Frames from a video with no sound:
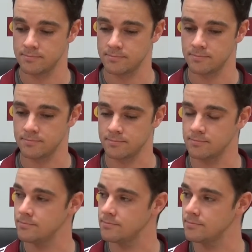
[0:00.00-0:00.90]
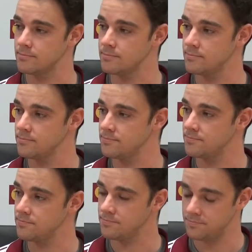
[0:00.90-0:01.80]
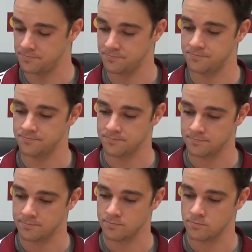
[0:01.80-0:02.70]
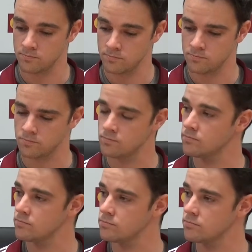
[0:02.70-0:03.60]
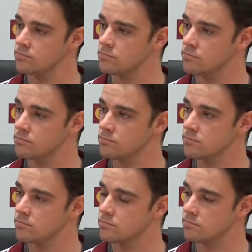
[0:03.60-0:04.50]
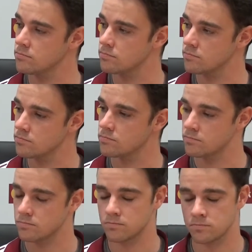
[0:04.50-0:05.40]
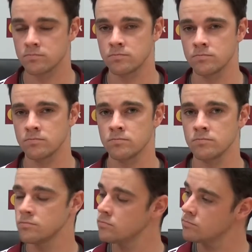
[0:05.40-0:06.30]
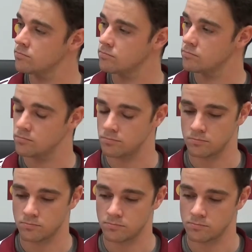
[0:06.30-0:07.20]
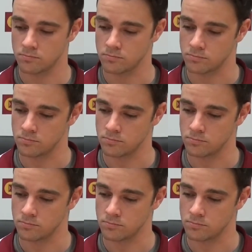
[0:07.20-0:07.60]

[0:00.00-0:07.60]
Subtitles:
No words are spoken by the person on screen.